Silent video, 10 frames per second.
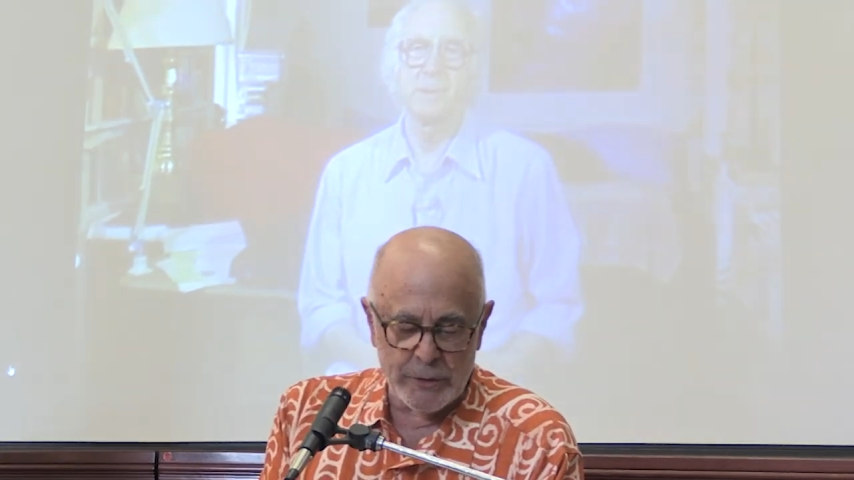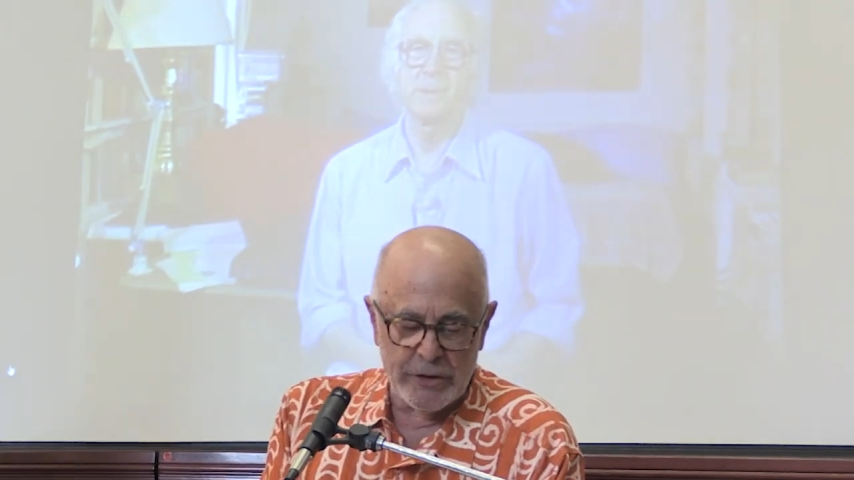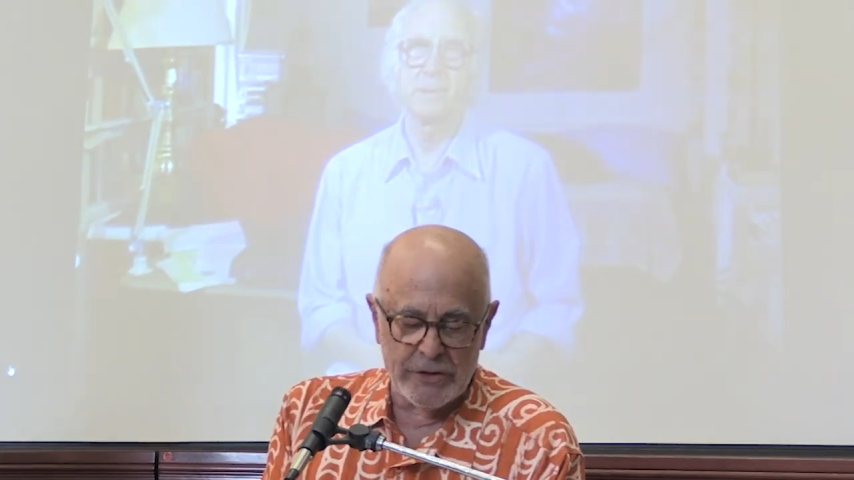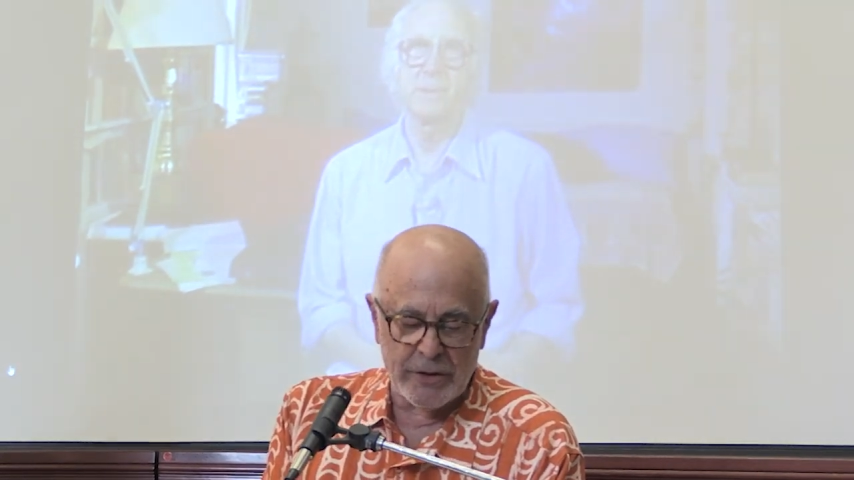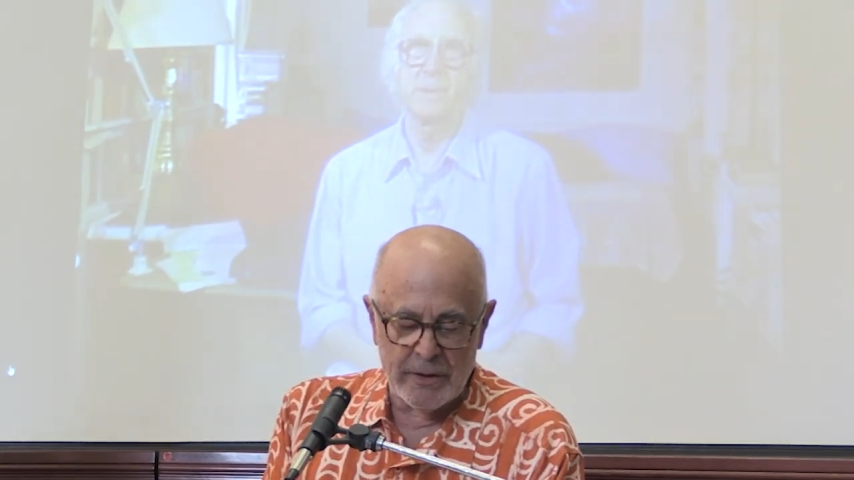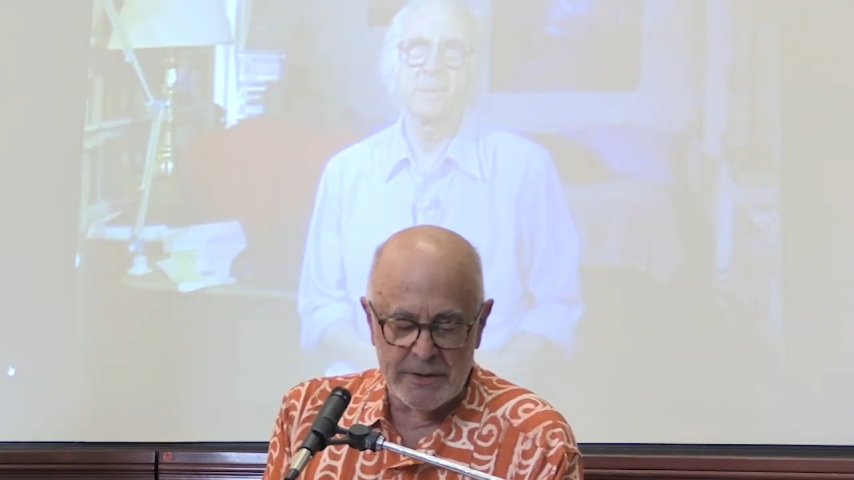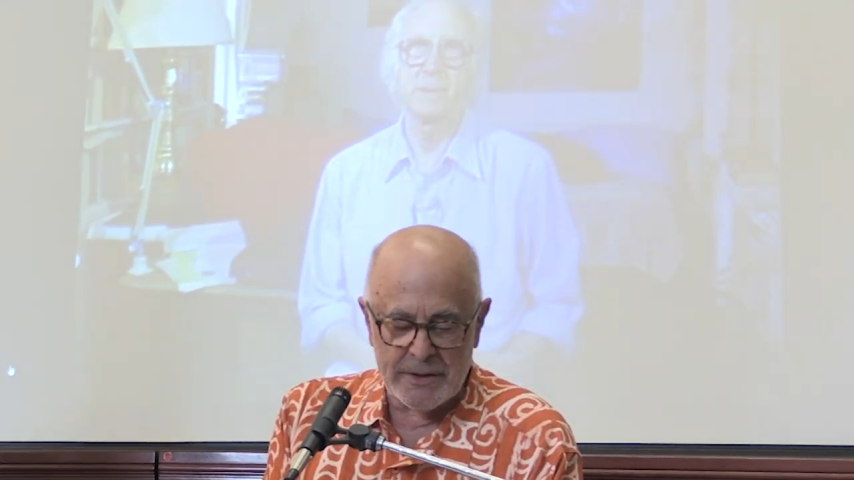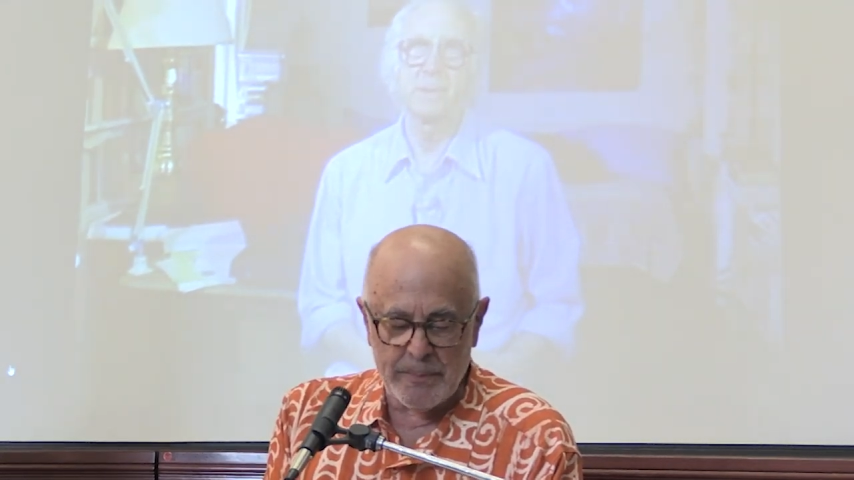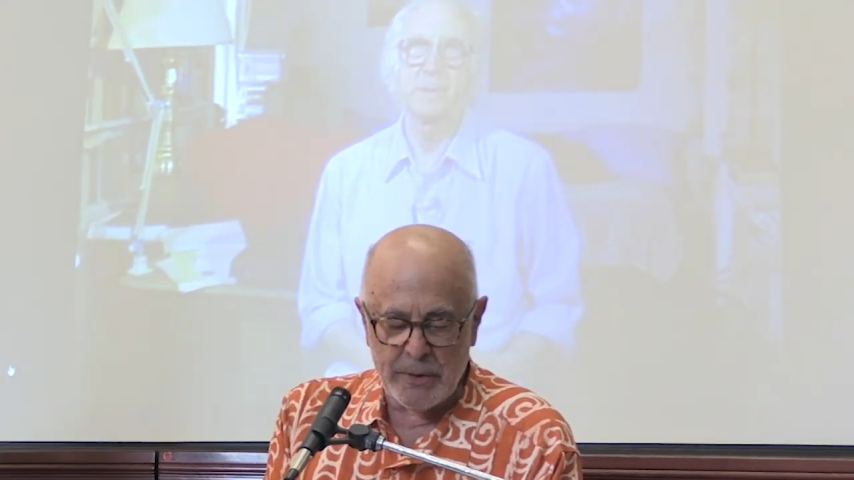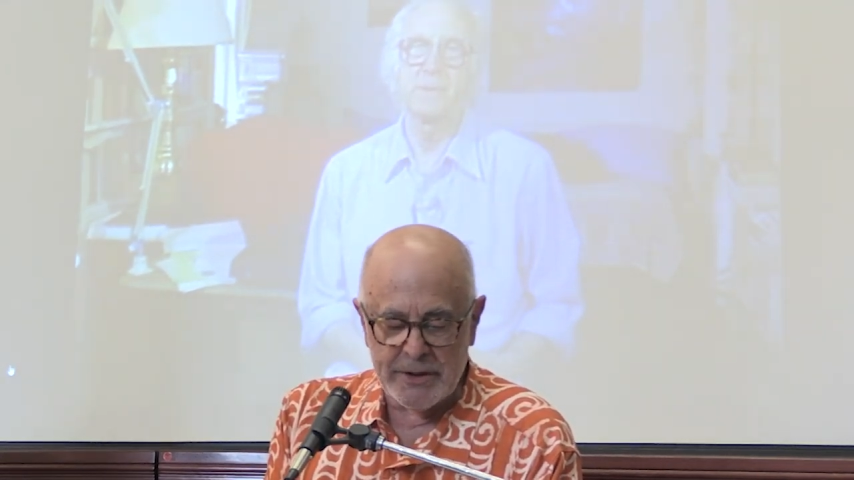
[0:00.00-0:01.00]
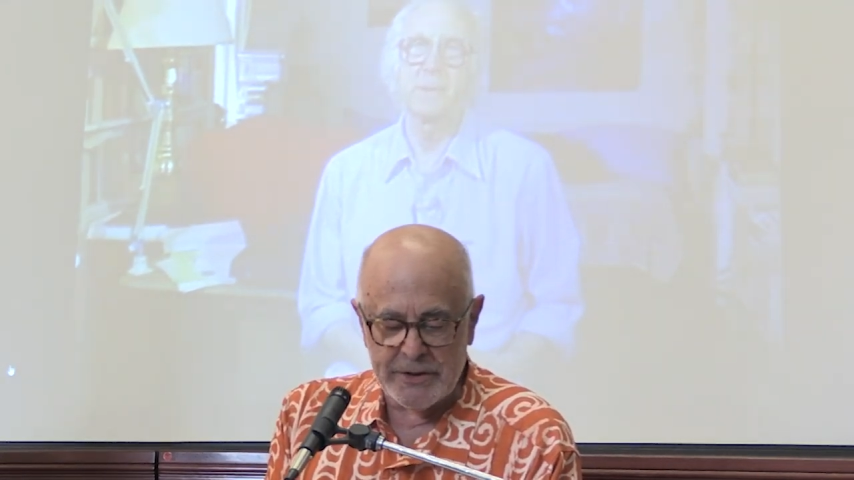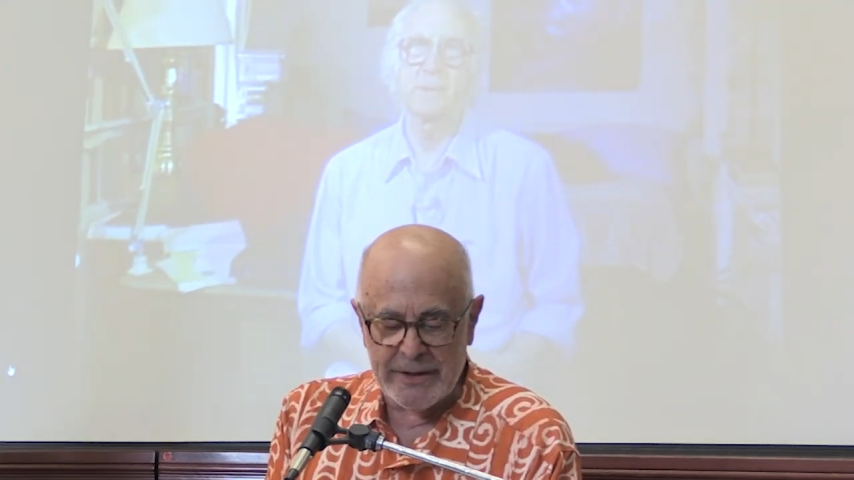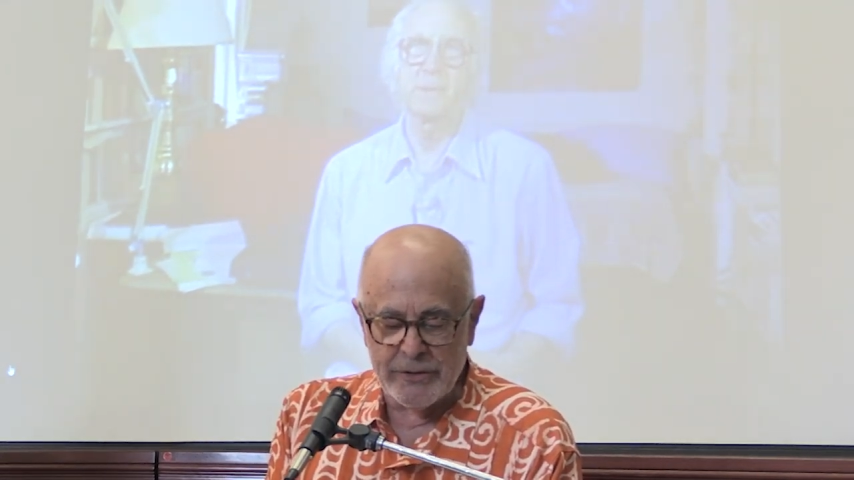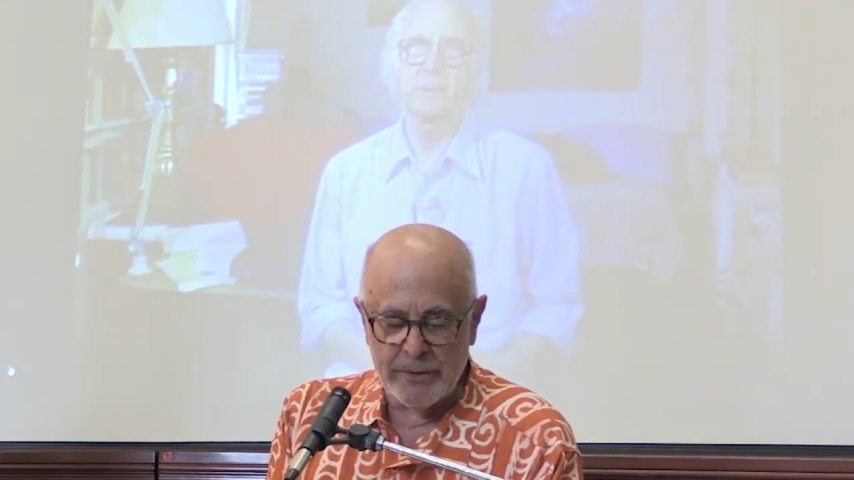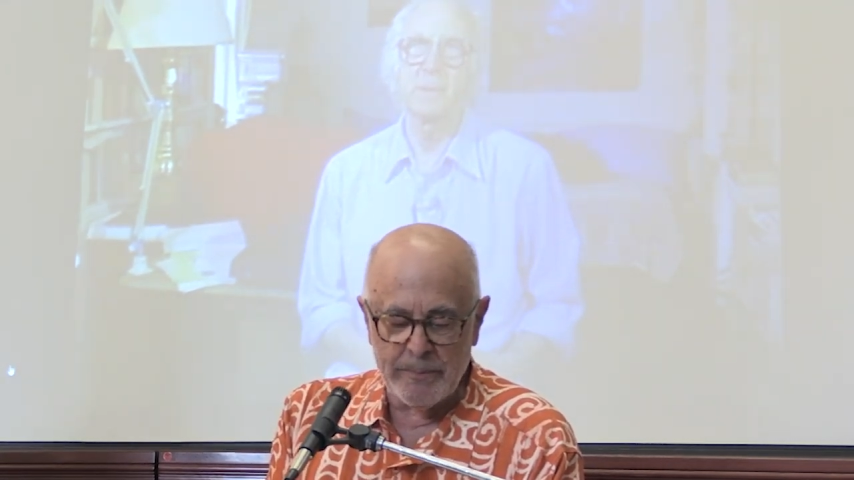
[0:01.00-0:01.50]
returns the books
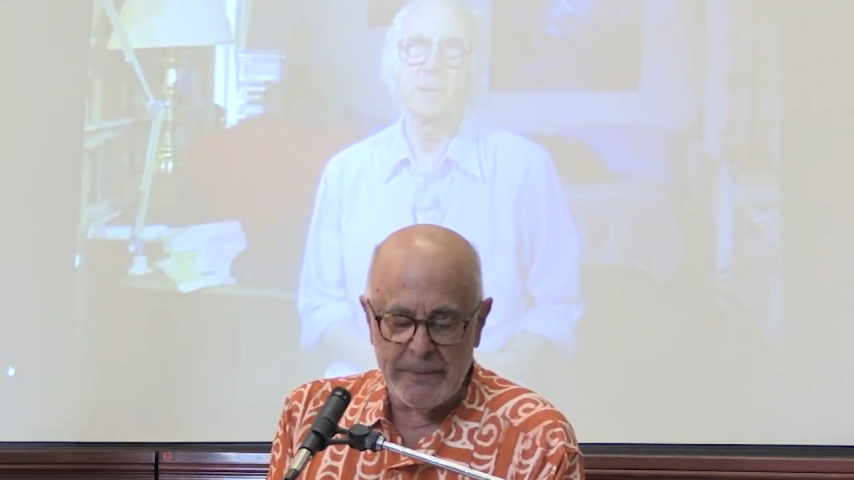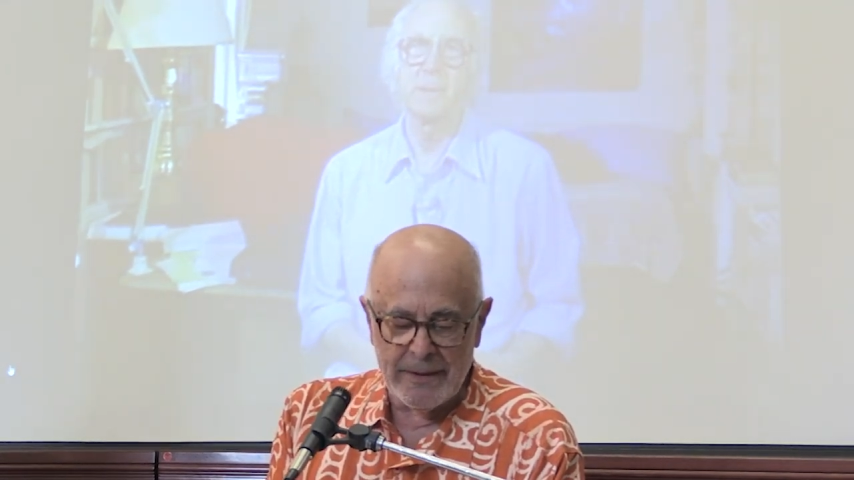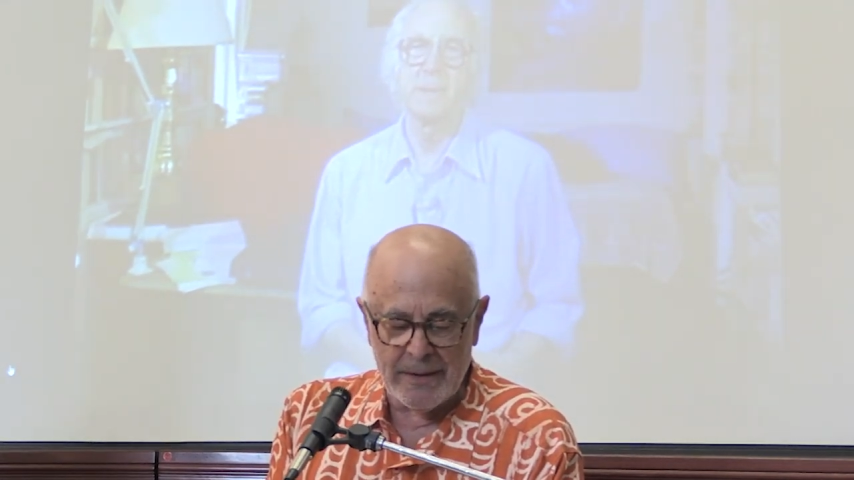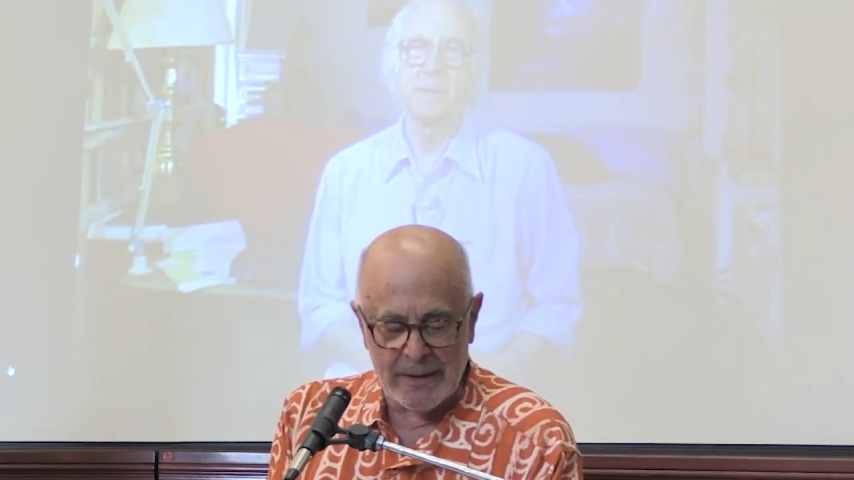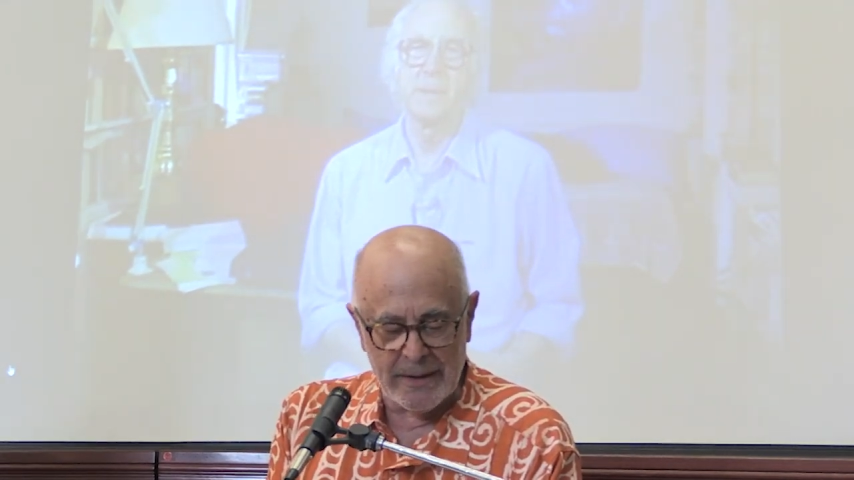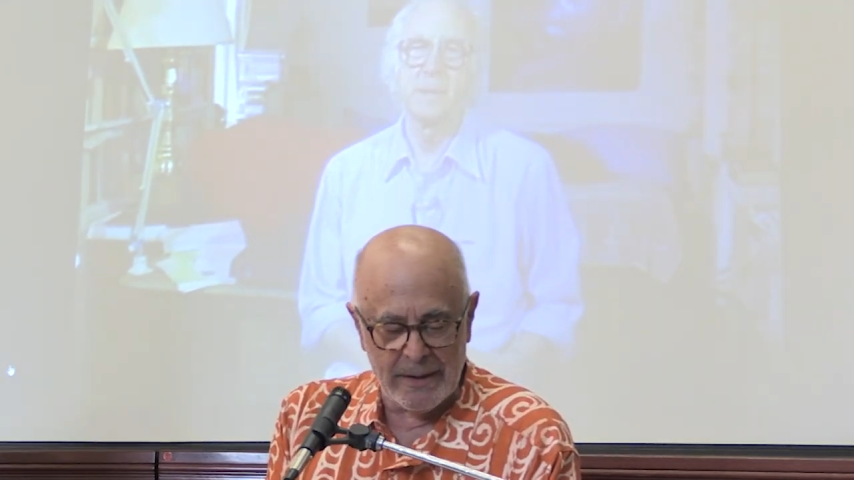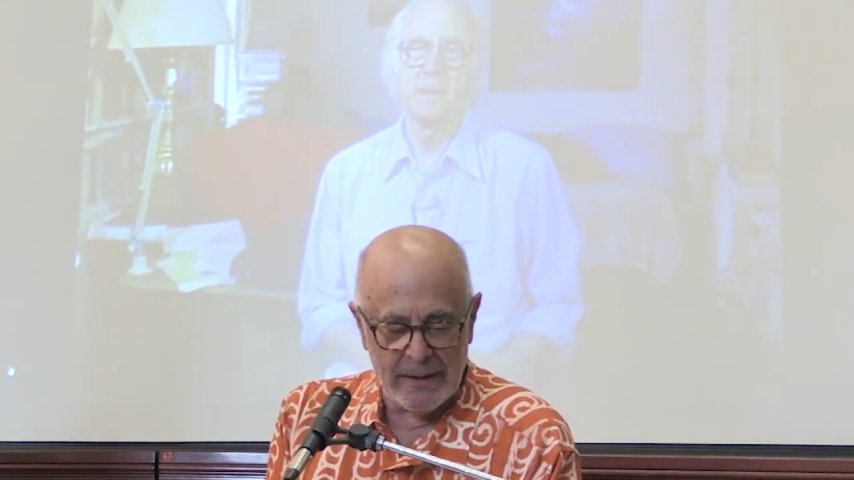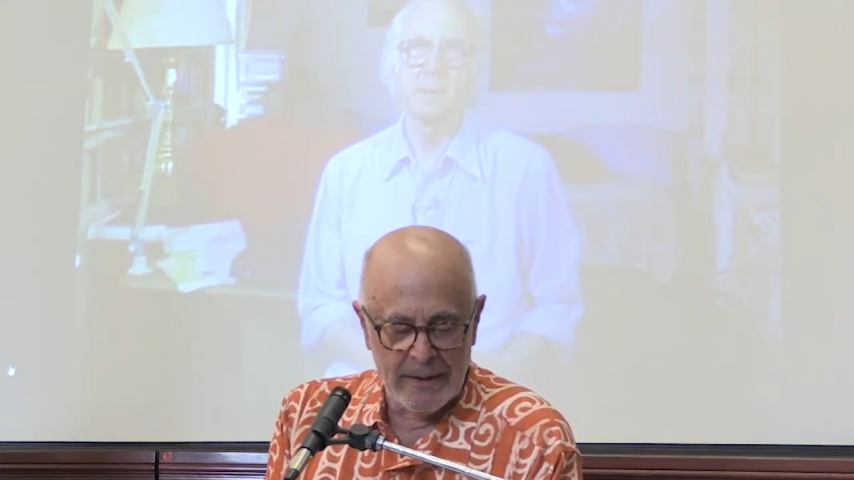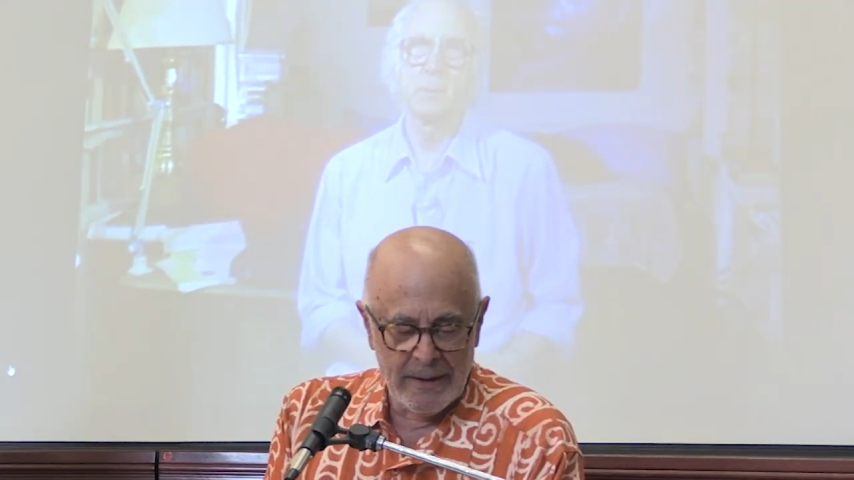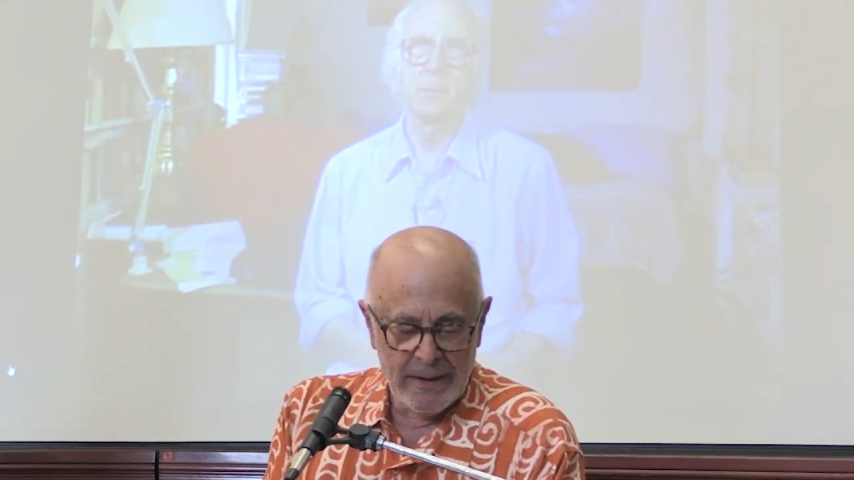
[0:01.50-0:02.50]
intermittently.